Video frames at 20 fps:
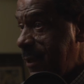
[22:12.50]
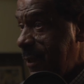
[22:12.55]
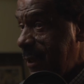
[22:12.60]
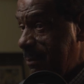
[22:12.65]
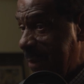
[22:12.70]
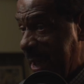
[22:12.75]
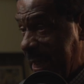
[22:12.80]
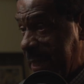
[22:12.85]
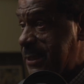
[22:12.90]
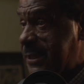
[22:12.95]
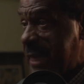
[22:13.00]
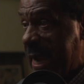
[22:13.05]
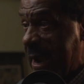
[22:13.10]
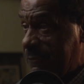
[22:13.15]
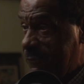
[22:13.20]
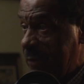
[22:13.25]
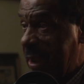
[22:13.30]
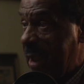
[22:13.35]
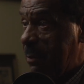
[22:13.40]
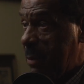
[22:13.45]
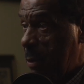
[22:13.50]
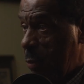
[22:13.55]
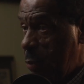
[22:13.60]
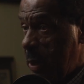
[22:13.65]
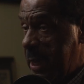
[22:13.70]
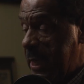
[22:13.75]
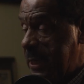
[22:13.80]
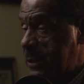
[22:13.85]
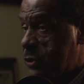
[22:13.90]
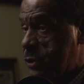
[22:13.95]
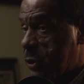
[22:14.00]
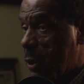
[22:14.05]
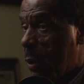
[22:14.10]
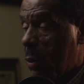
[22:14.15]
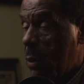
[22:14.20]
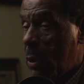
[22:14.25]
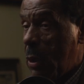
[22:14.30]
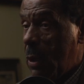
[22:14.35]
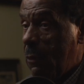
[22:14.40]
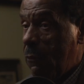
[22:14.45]
My entire family went. So
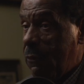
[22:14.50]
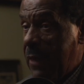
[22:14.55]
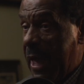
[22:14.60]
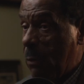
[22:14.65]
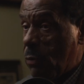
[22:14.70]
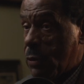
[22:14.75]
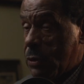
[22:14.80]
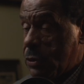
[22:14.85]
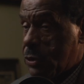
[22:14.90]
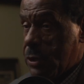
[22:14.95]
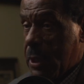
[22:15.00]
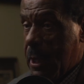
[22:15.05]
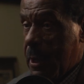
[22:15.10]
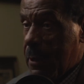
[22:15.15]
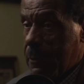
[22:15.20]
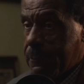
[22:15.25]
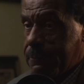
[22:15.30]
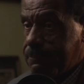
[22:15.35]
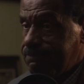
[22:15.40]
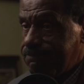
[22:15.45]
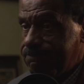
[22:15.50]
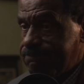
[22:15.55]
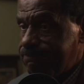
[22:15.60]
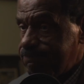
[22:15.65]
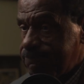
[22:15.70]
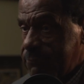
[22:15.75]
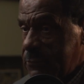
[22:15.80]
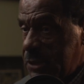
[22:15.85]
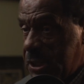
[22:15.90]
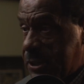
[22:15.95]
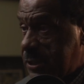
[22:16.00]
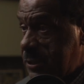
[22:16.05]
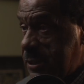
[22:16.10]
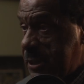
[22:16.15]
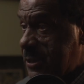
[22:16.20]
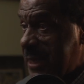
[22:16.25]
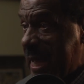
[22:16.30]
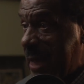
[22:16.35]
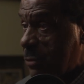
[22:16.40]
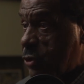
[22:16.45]
that was
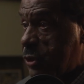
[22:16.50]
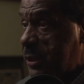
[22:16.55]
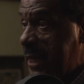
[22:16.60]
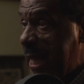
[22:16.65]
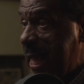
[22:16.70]
just outstanding.